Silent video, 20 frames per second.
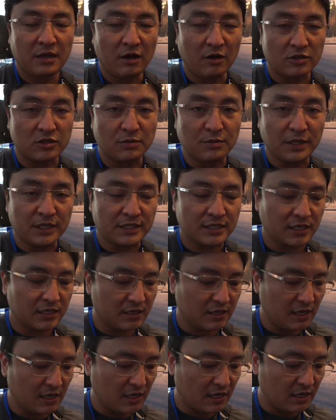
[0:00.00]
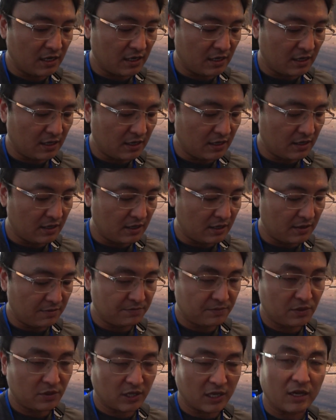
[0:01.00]
automated, uh, uh, uh,
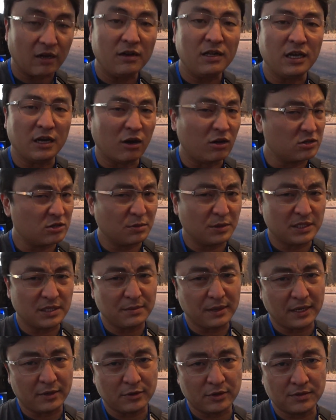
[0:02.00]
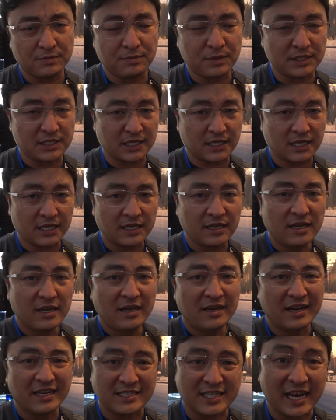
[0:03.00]
you can call it an automated manual basically.
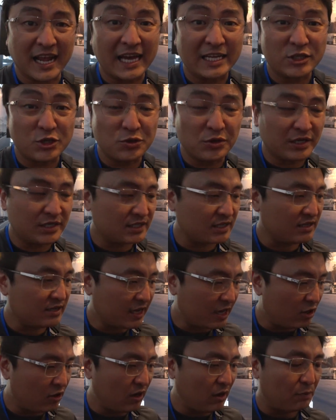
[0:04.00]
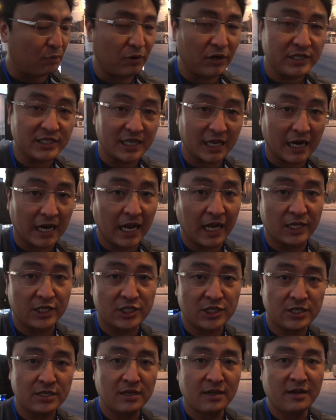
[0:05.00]
There's an actuator that operates the
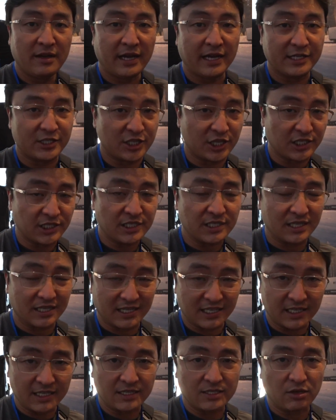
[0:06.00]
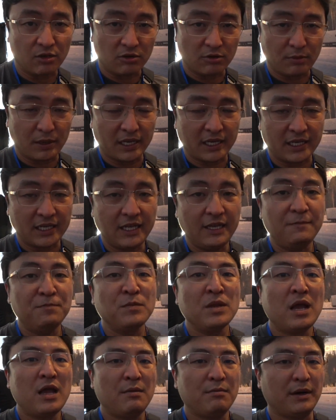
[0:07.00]
clutch and changes the gears automatically,
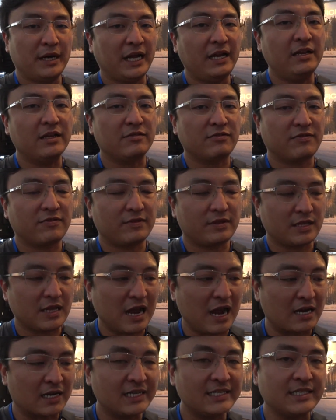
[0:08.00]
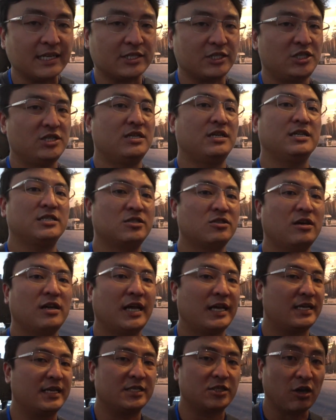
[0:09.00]
but then the, the architecture is not
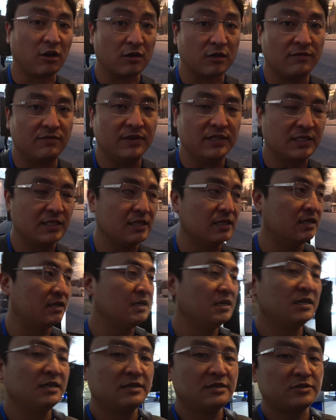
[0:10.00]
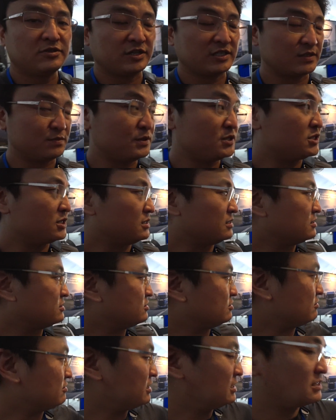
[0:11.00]
like a torque converter transmission,
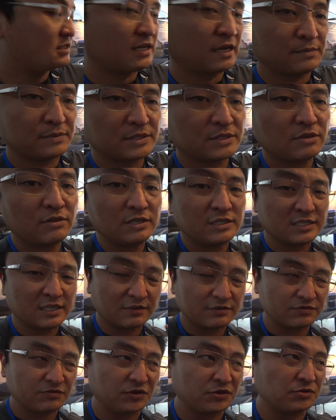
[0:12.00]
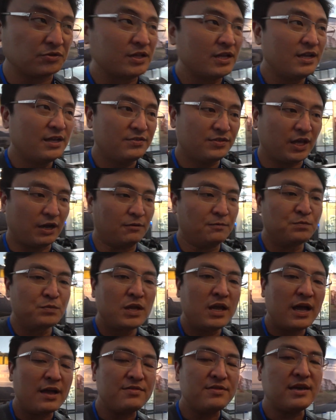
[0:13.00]
so these types, so it saves fuel. Now,
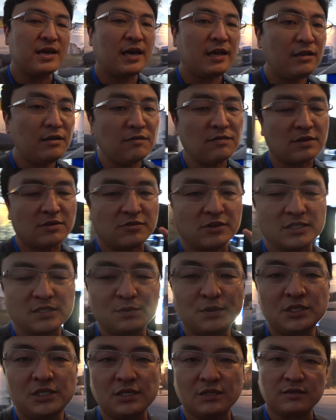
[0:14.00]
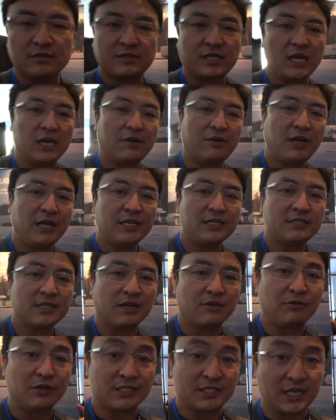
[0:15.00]
at the end of the transmission, there is
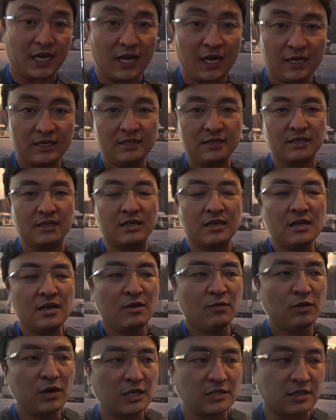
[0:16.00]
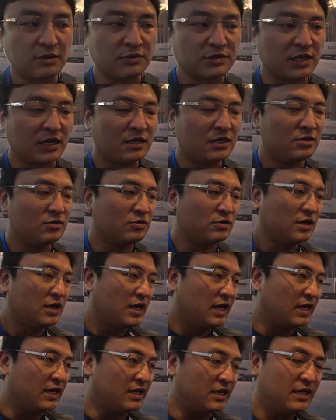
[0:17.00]
a retarder. What does a retarder do?
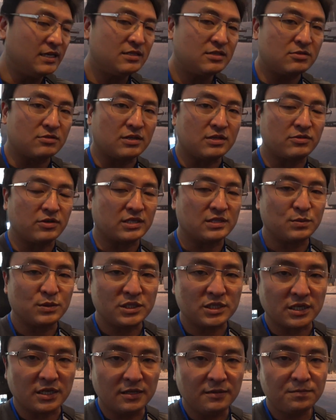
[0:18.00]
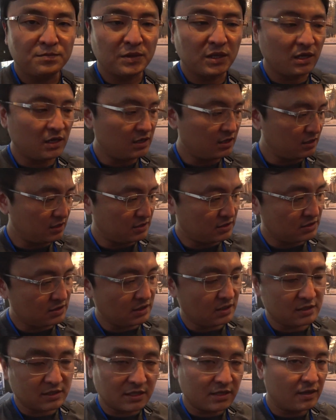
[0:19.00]
It links to the transmission, it, it's,
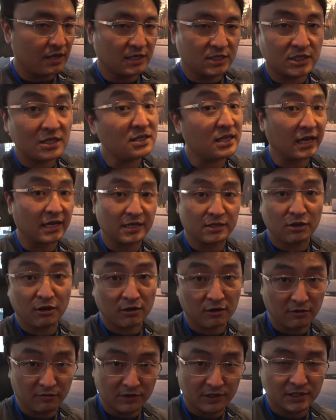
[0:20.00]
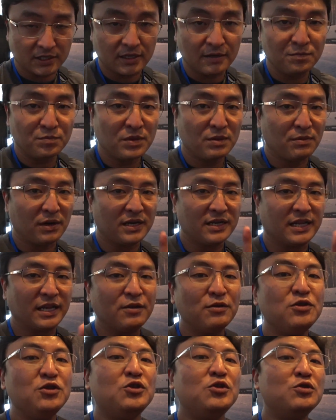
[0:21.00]
it's, it's just like a torque converter, but
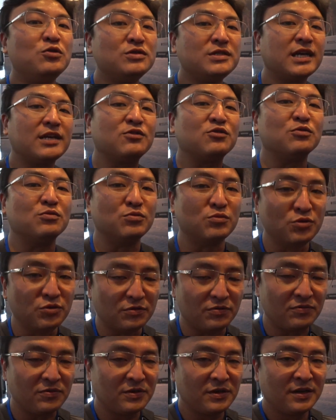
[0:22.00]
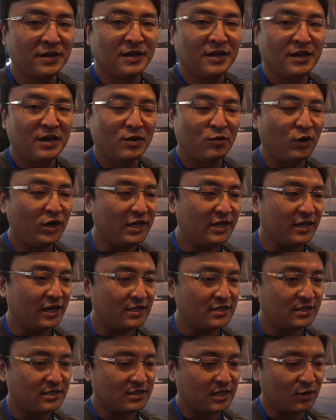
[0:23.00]
they don't use that to move. What it
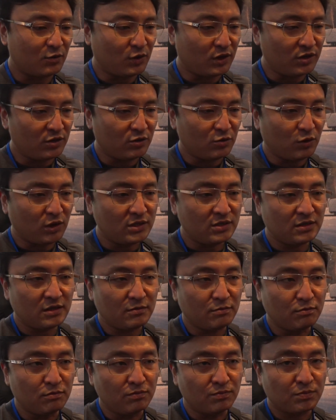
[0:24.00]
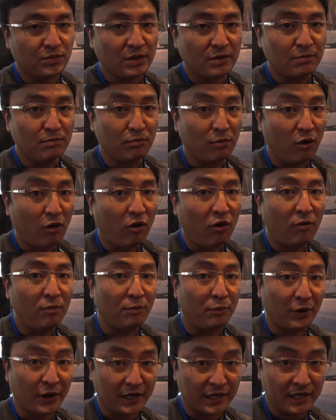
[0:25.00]
does is that when you want more
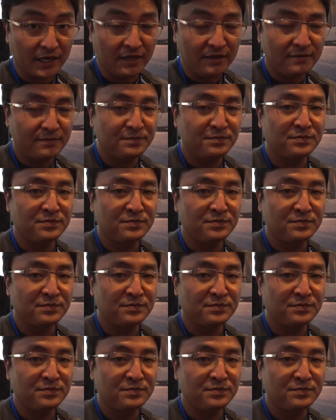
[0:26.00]
braking